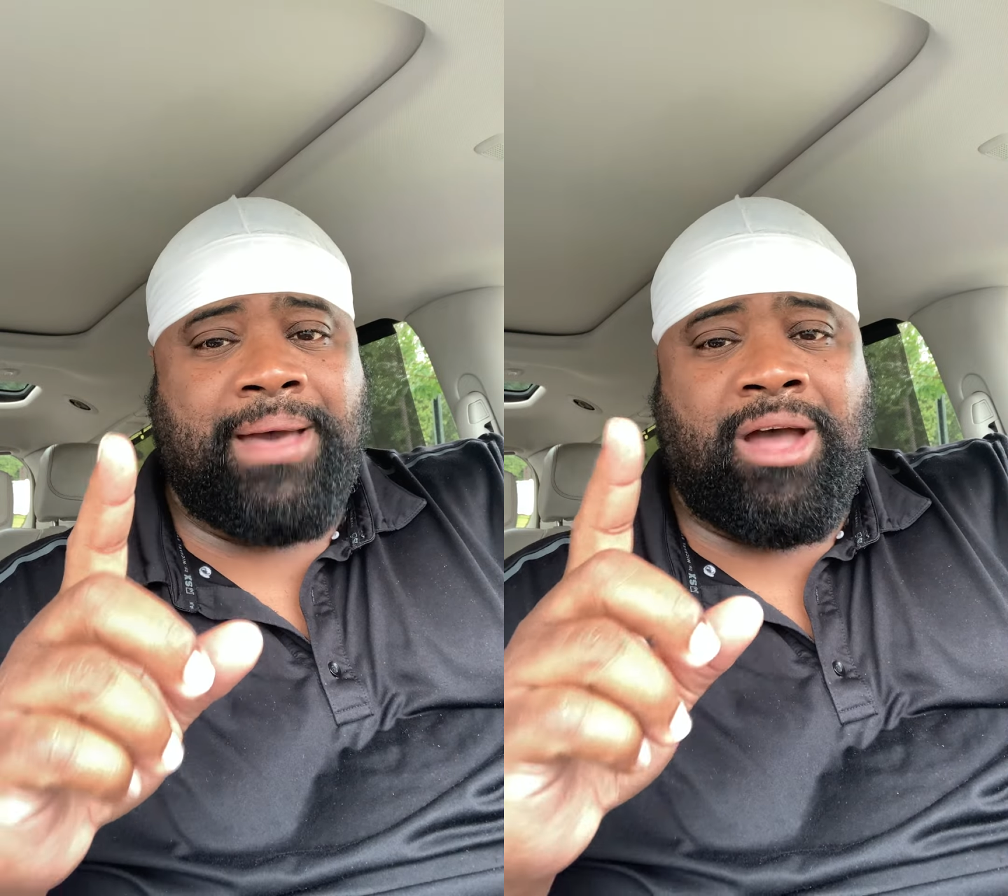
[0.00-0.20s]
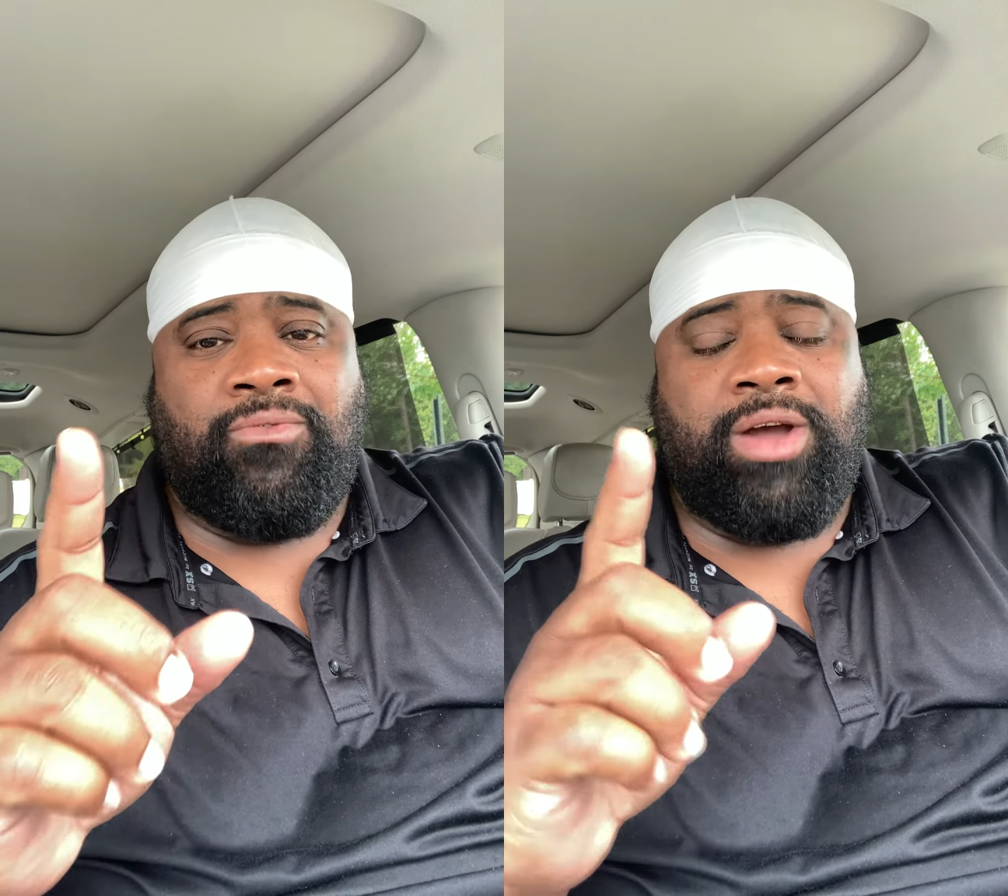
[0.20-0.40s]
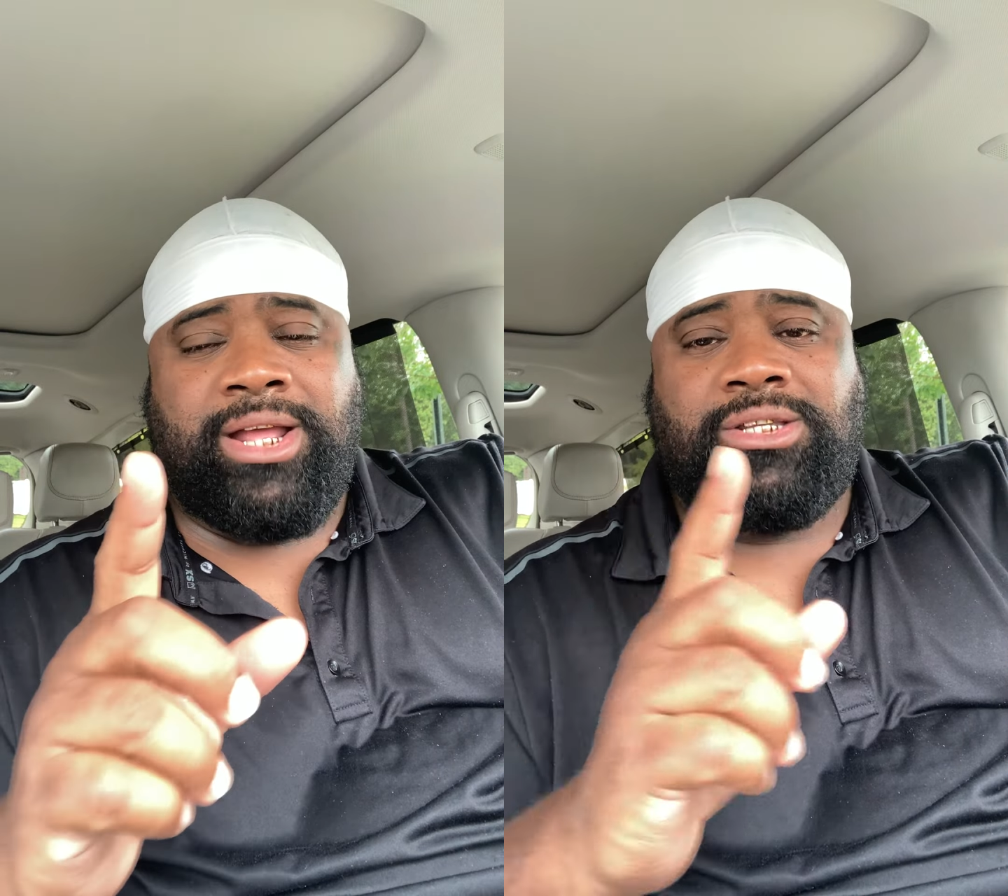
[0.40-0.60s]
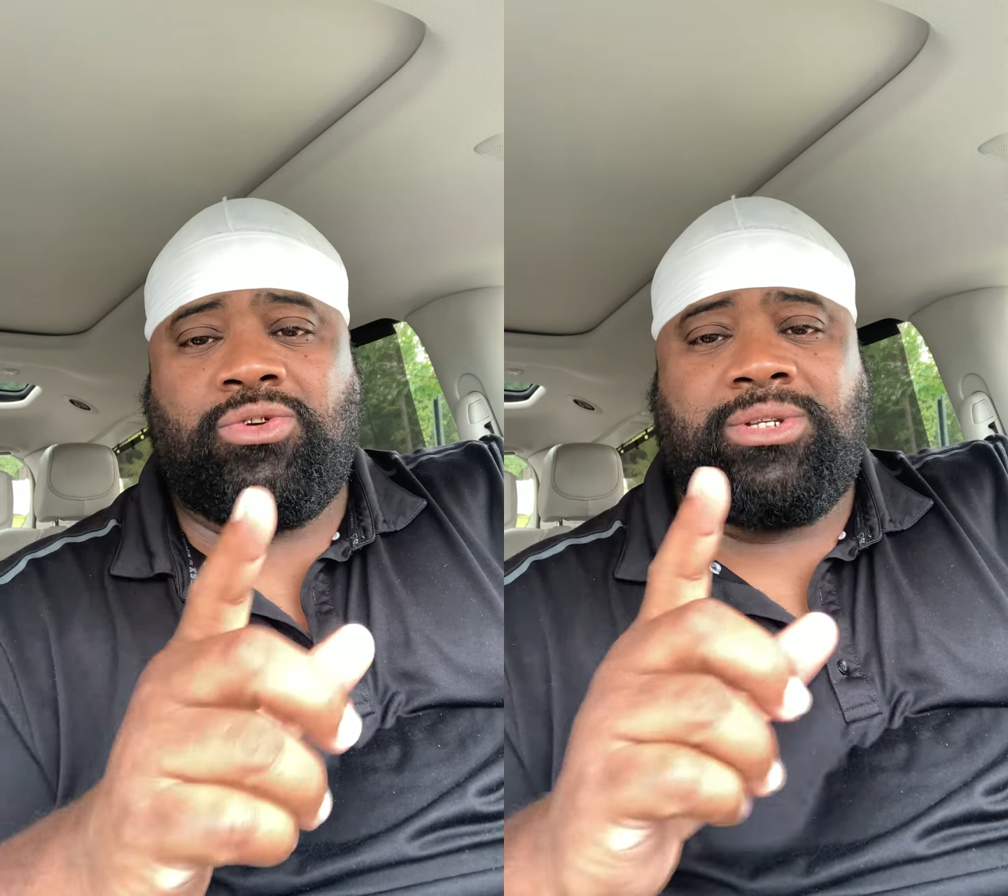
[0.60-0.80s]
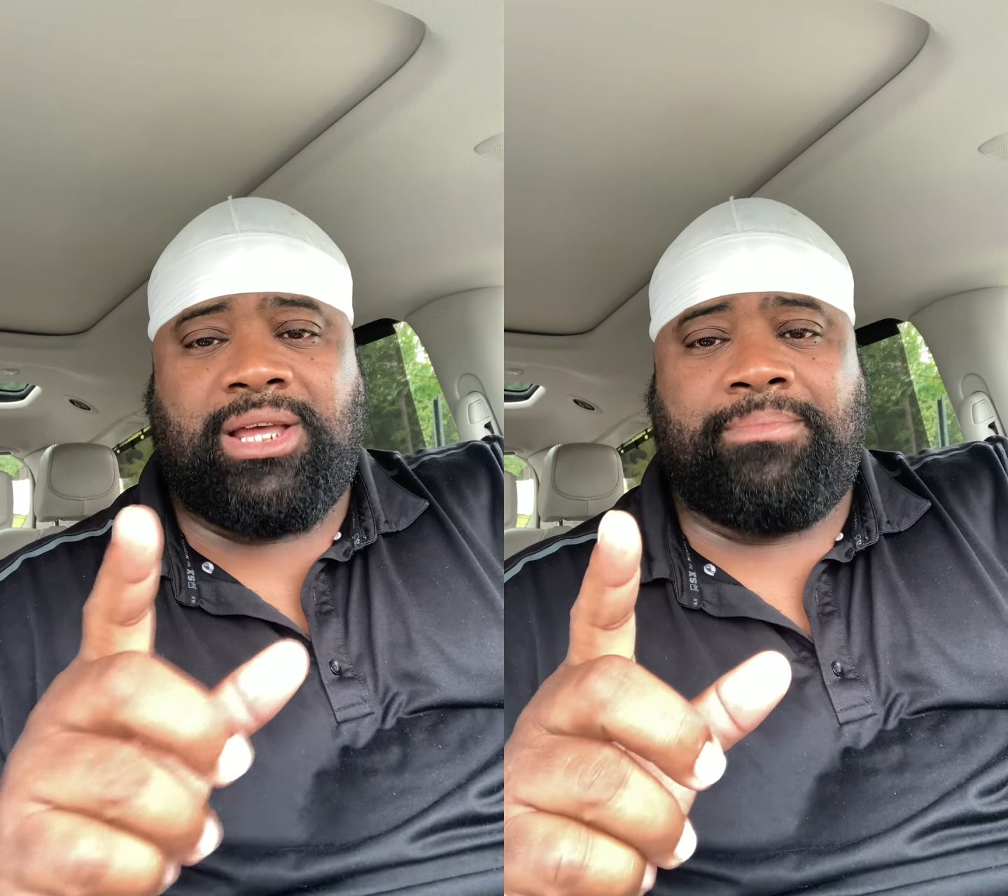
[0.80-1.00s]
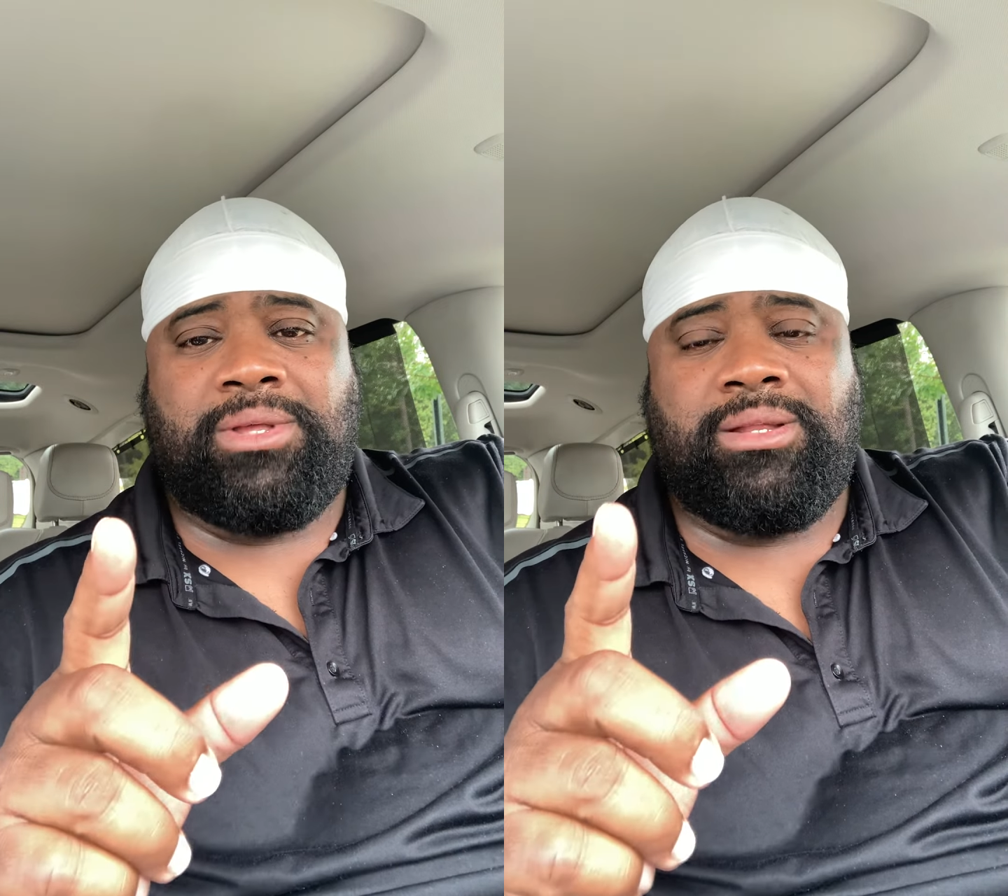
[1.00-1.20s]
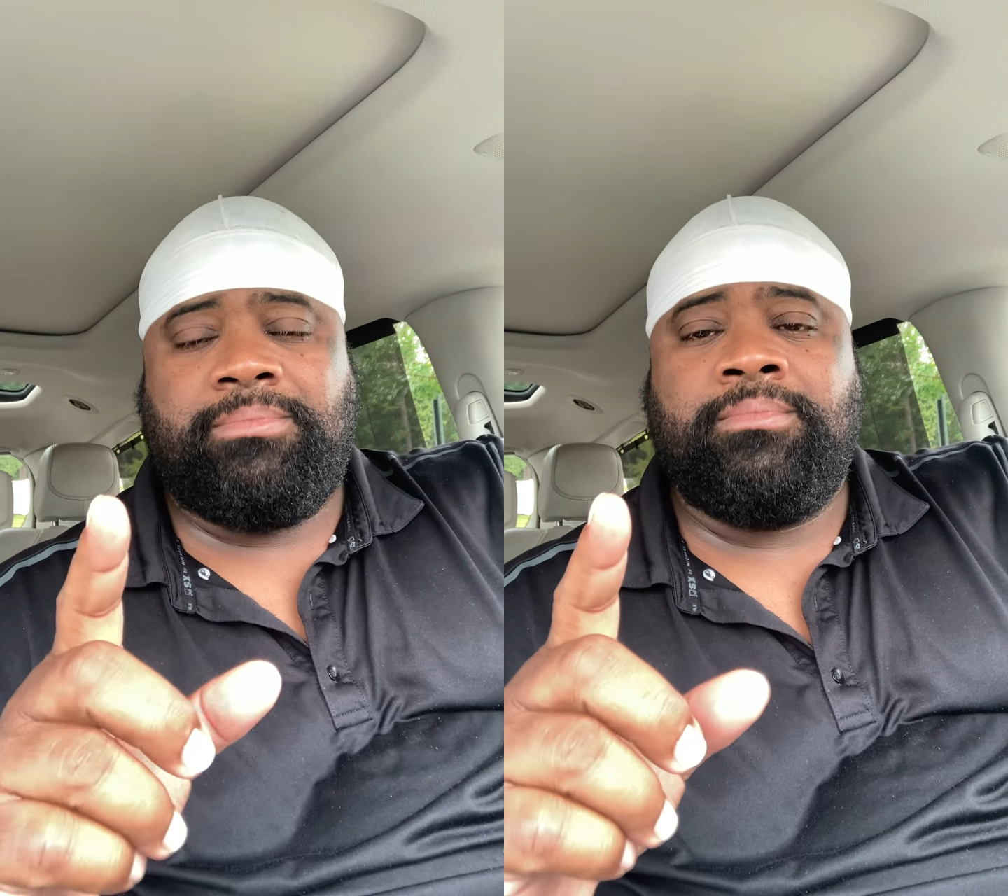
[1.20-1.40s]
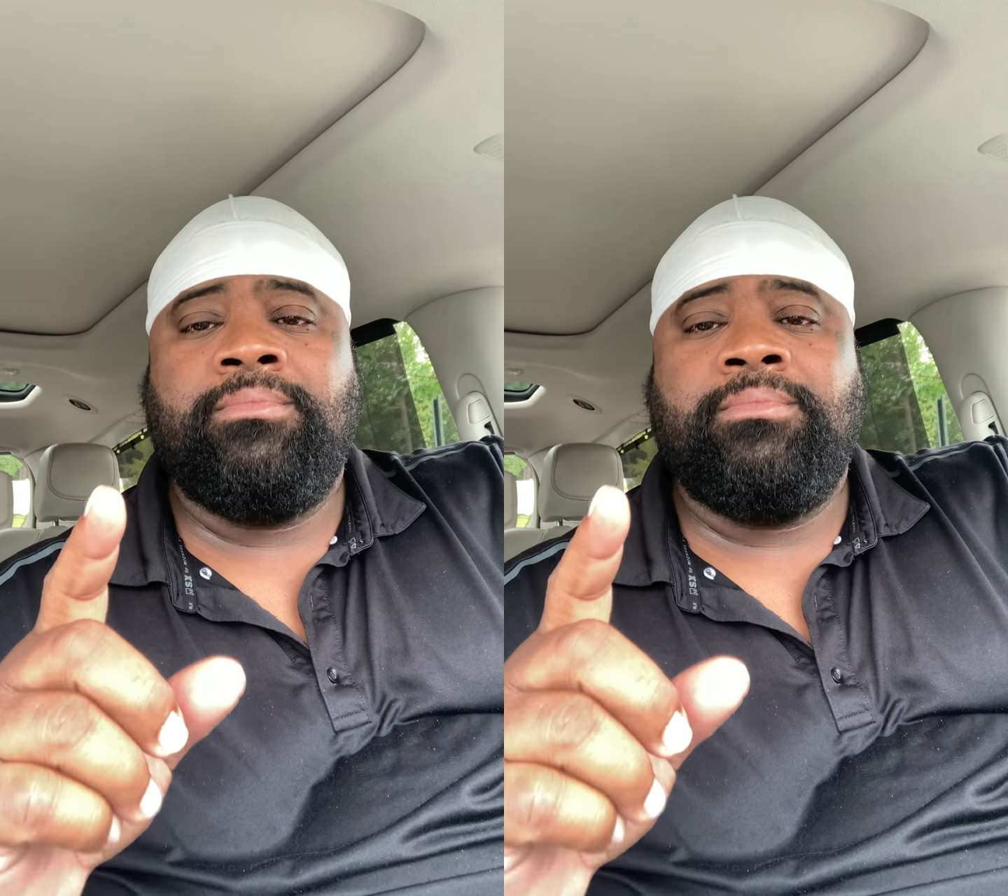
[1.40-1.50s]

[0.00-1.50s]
I run into something,